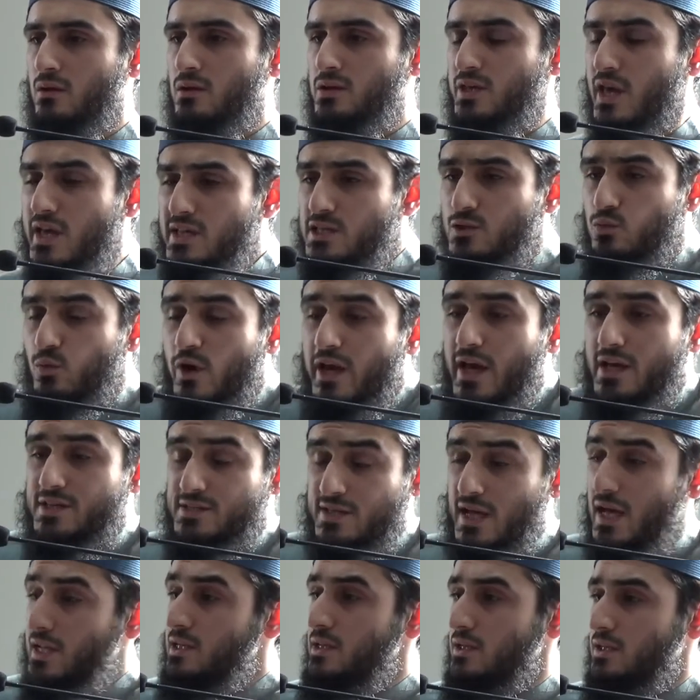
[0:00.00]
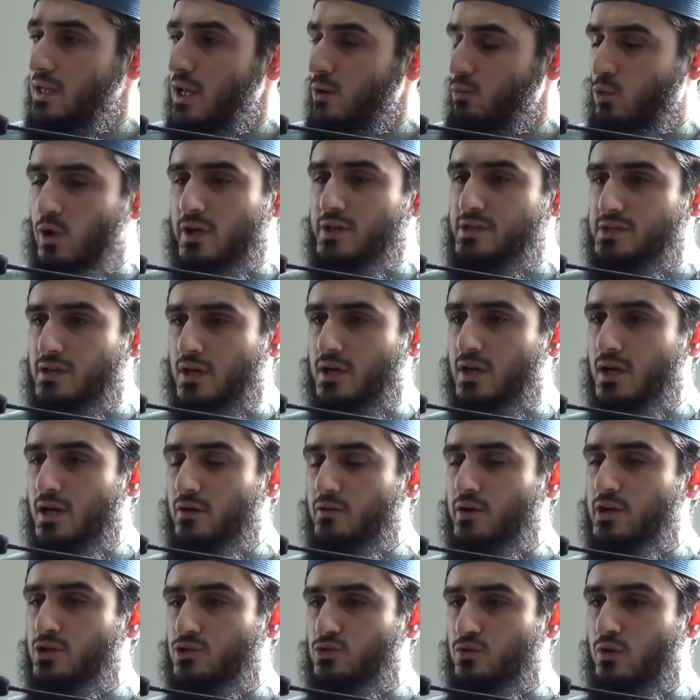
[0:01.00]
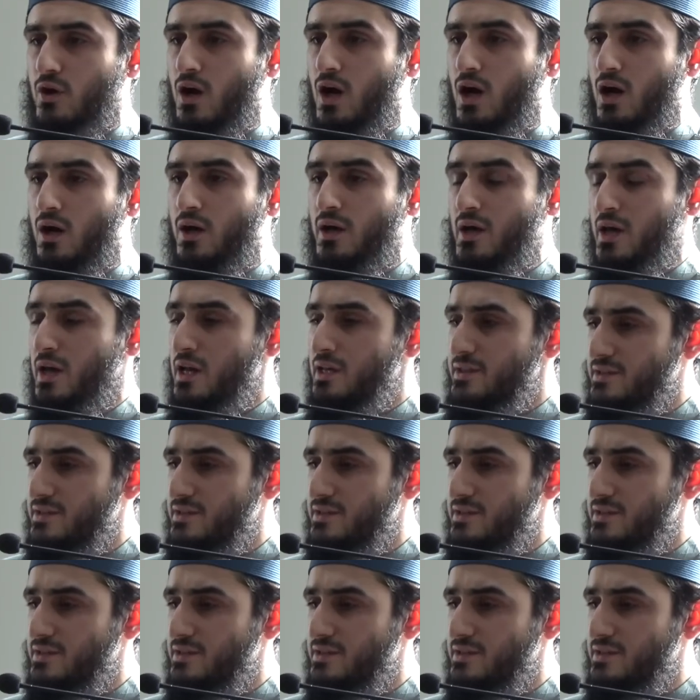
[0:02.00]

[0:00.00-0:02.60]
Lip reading: Yes, we are saddened at what is occurring to our